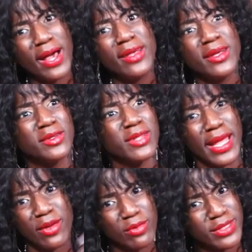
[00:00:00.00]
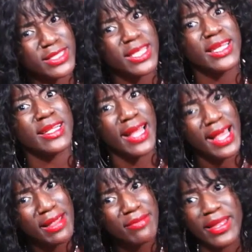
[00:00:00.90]
here like risking your
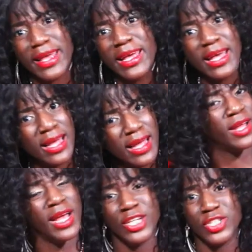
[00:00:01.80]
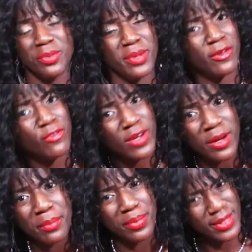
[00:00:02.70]
life, like jumping in front
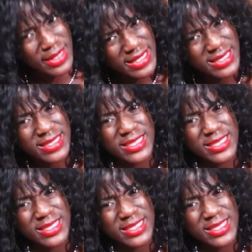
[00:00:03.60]
of bullets